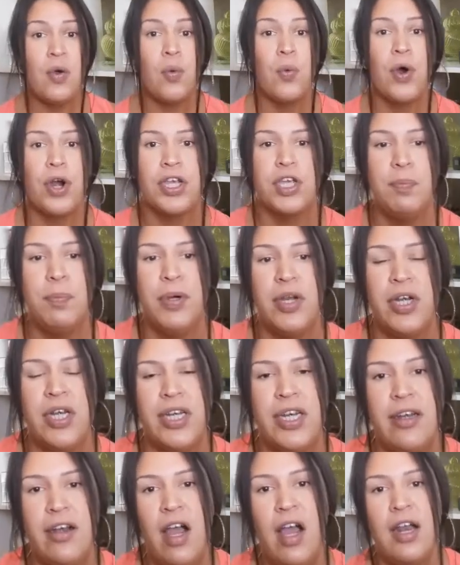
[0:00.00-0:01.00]
where you are
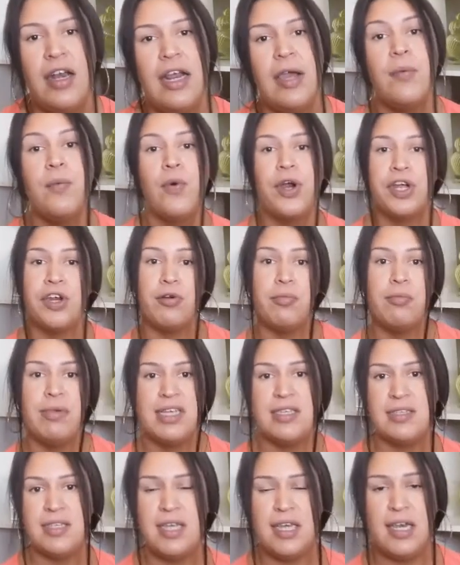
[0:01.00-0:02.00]
putting it on and where you're
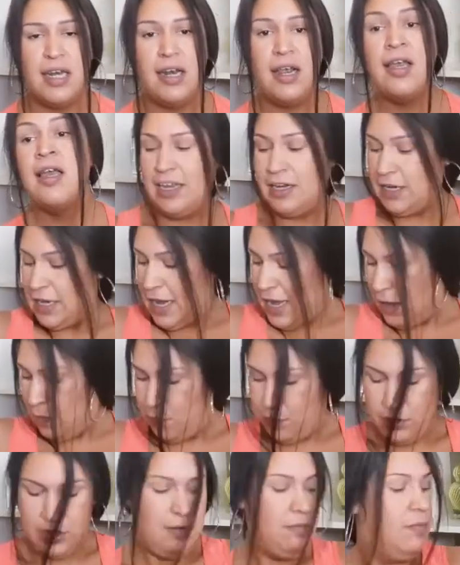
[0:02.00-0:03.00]
missing. And yeah,
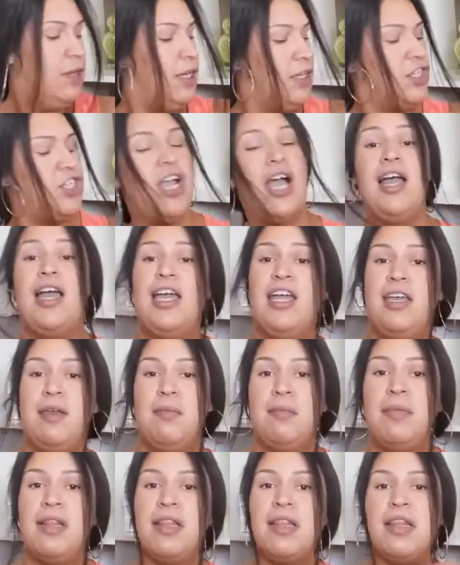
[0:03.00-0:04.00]
pretty much I
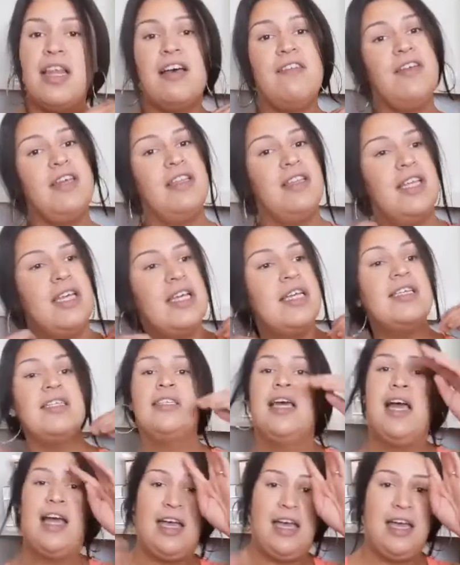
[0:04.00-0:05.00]
am loving
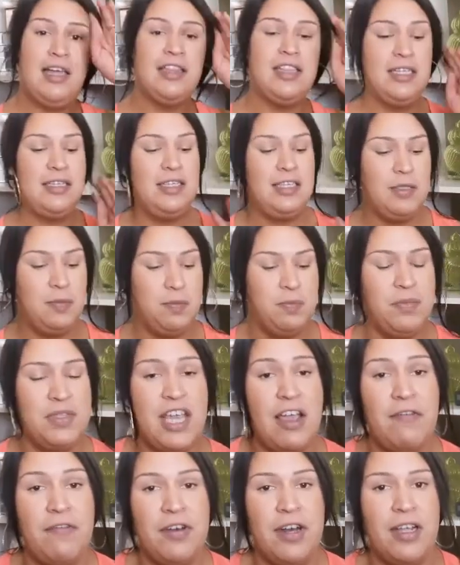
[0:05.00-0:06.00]
this. Uh, this is
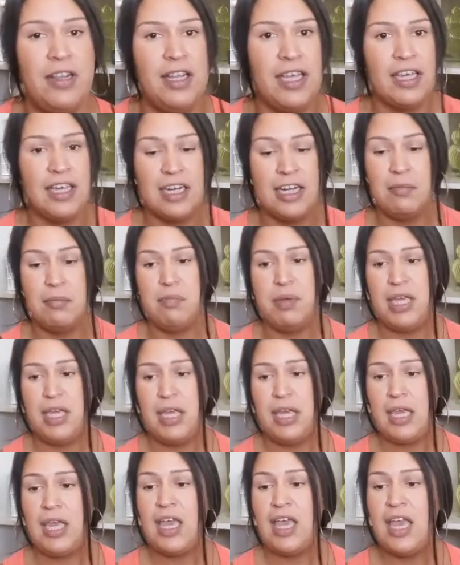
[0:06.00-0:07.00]
definitely going to
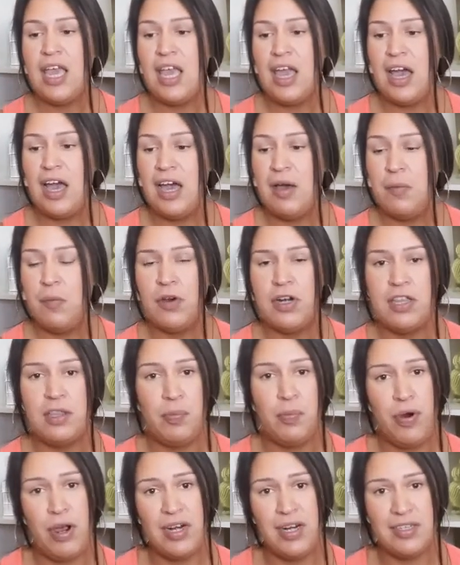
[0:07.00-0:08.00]
be um, one of
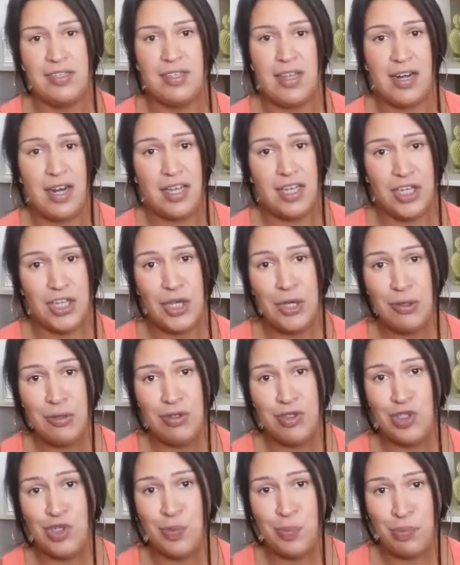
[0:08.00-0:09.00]
the products that I
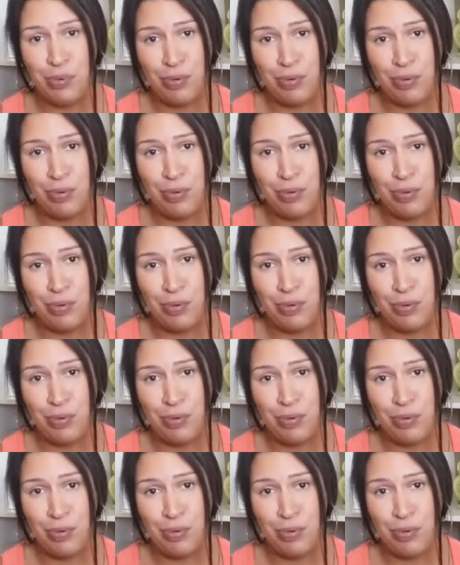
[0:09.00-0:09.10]
use to